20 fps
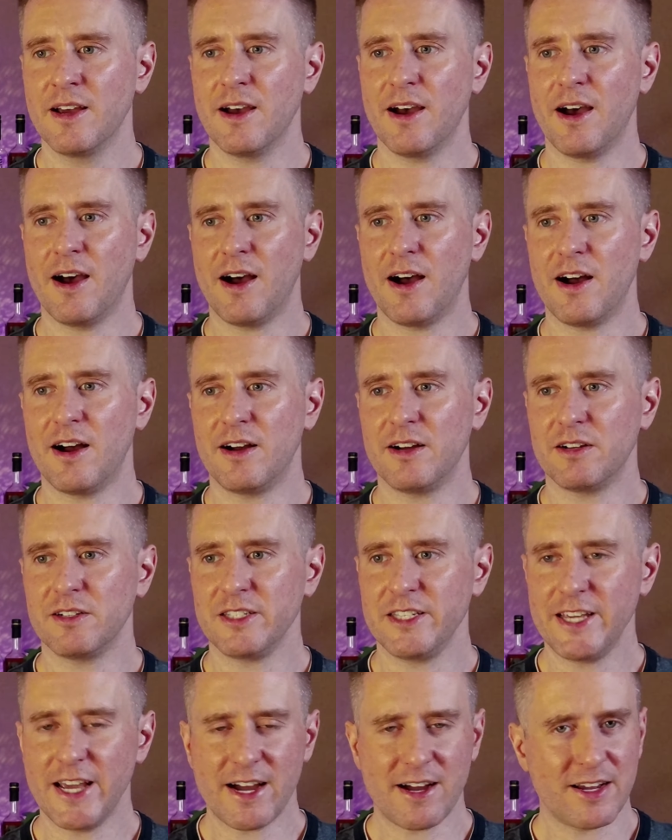Uh,
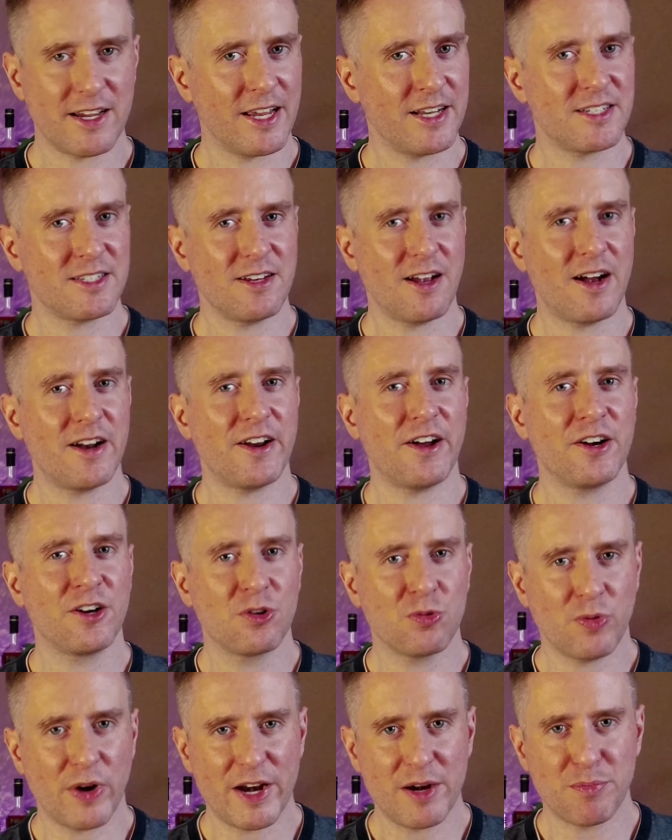yeah, it's not a
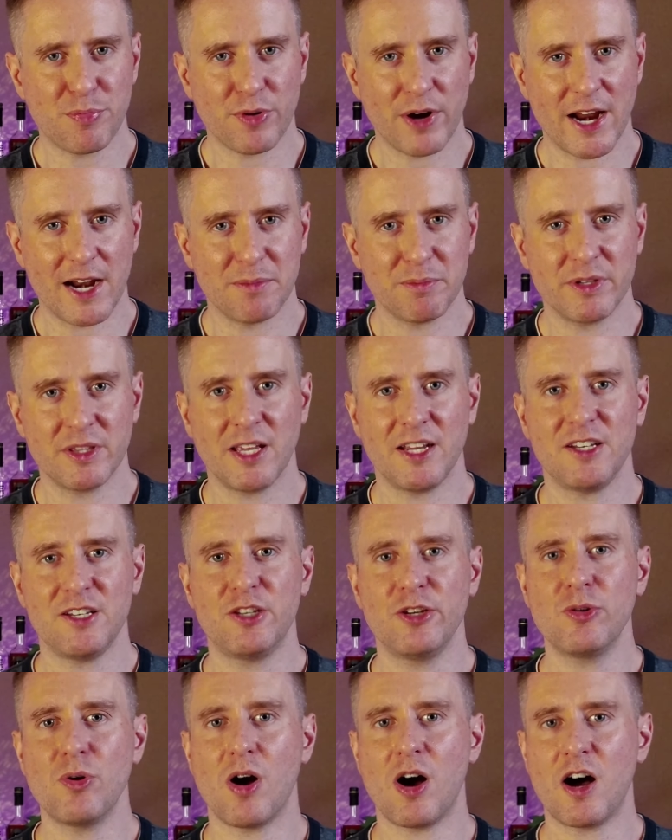great brand, but they
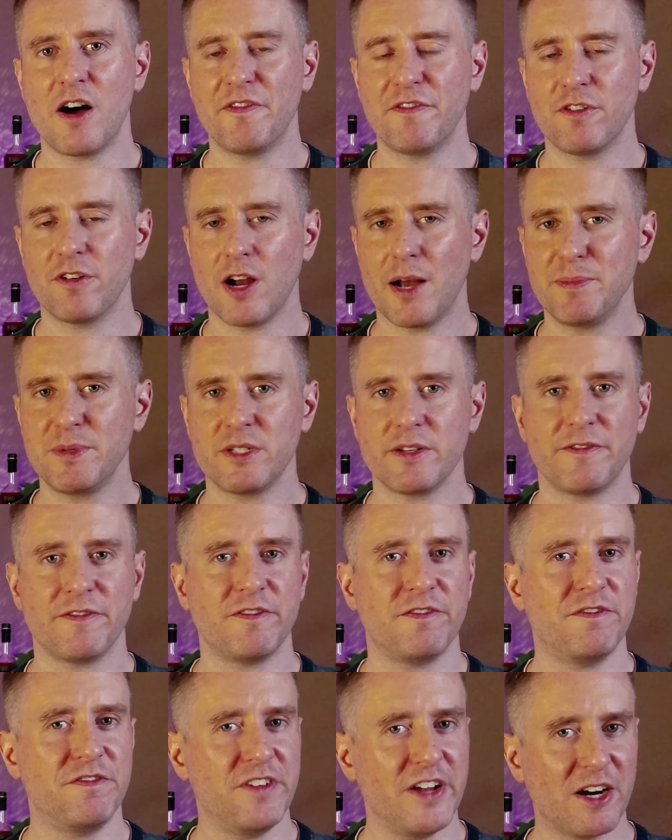do offer up some
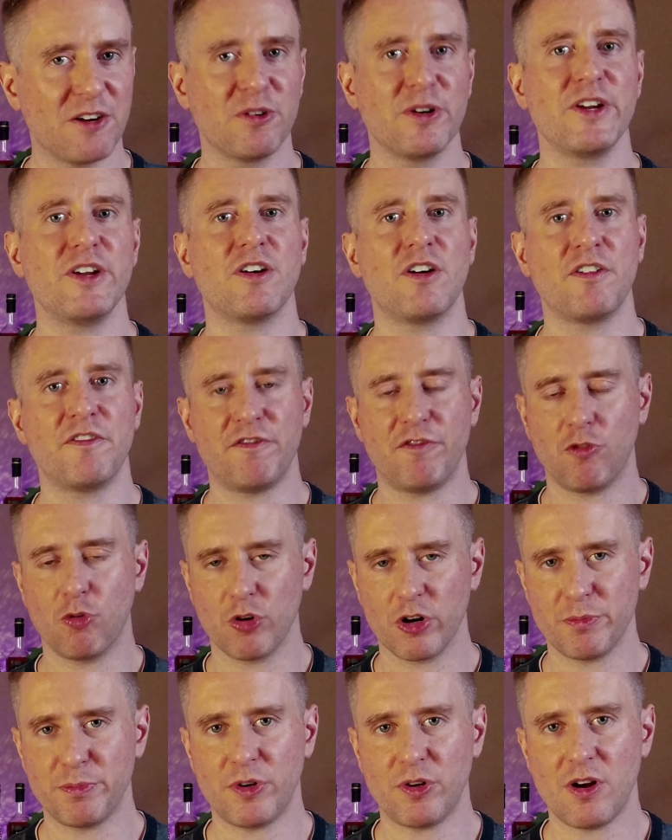very
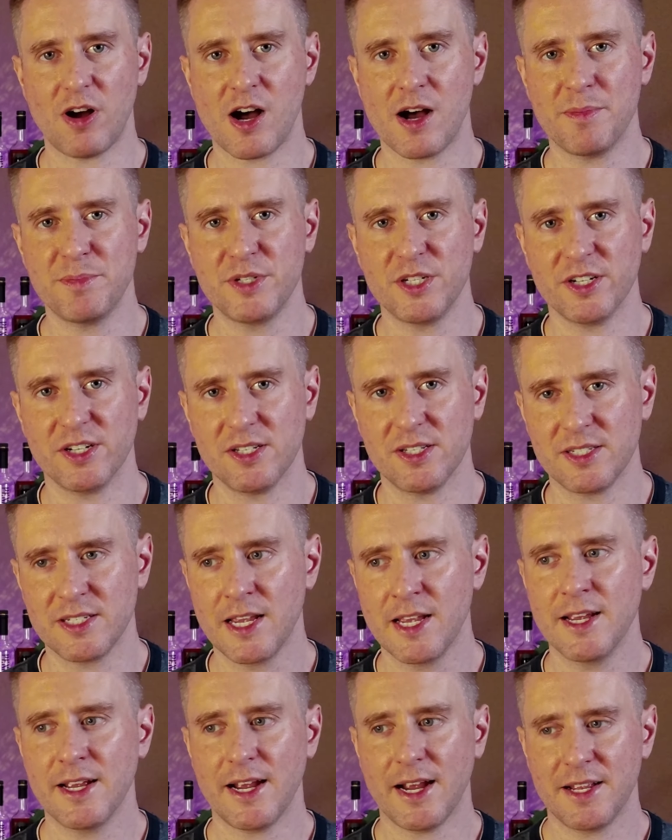affordable options.
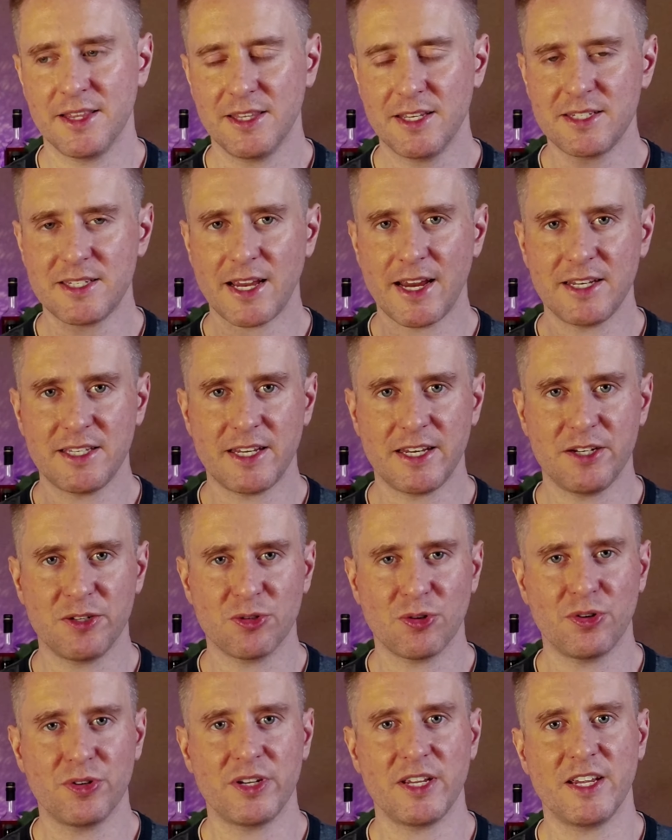And this 18 year
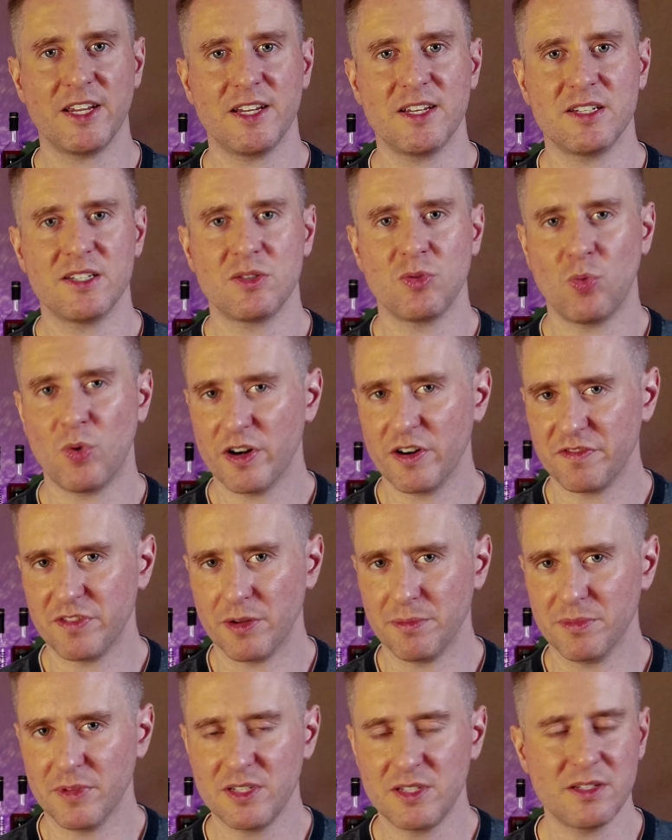old is one of
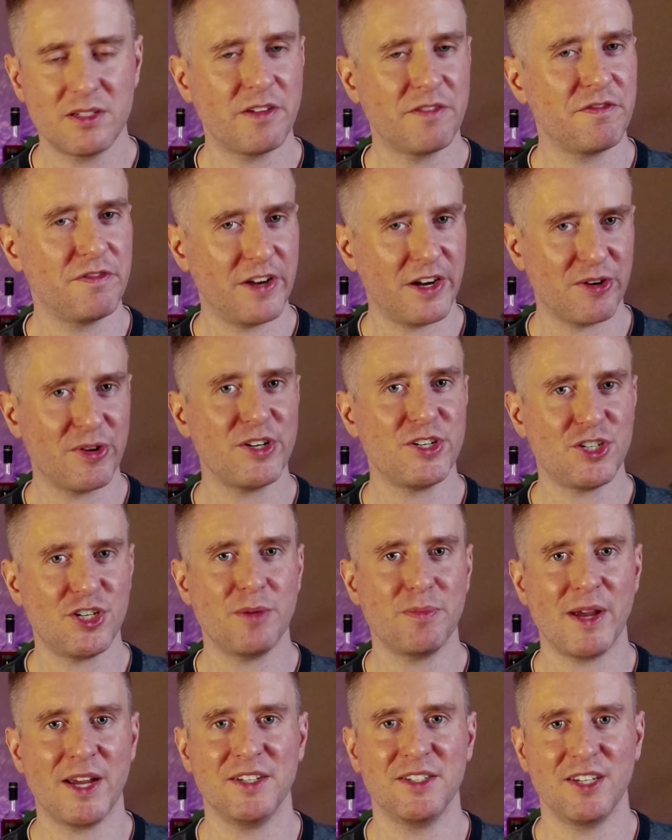them. This is a very
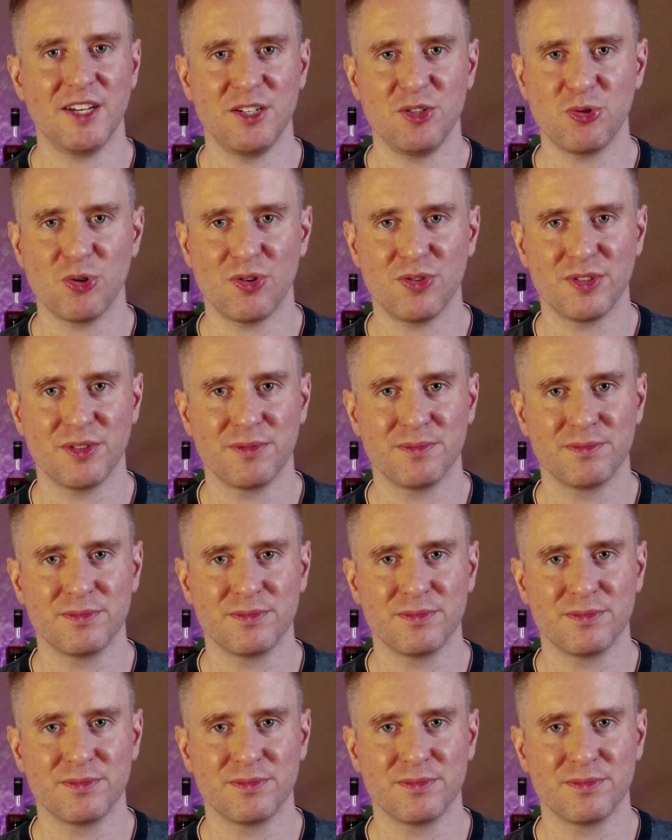cheap 18 year old.